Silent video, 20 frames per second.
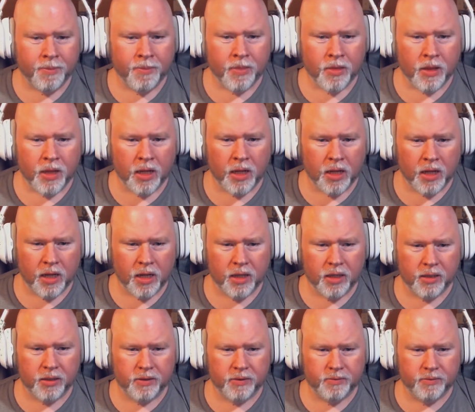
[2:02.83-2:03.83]
Never seen
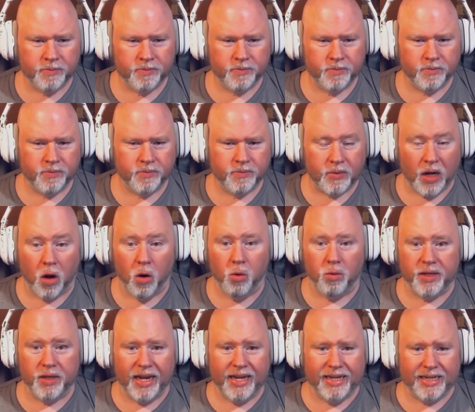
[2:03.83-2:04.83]
one like you before. Oh,
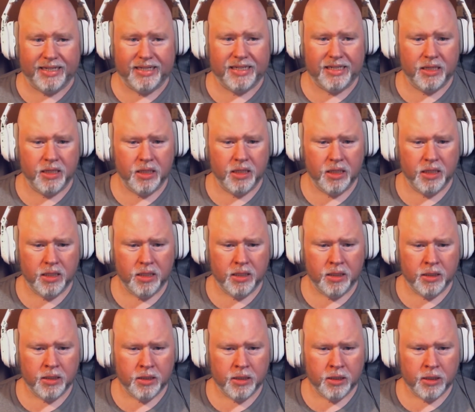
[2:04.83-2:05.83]
yikes.
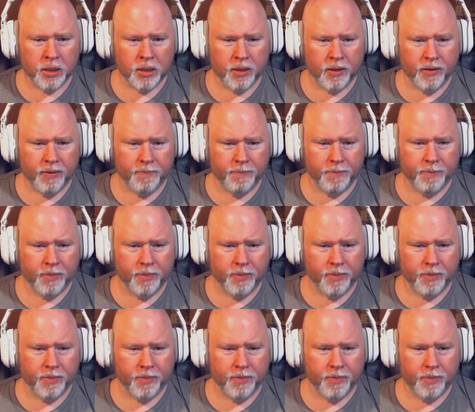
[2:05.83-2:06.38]
Almost human.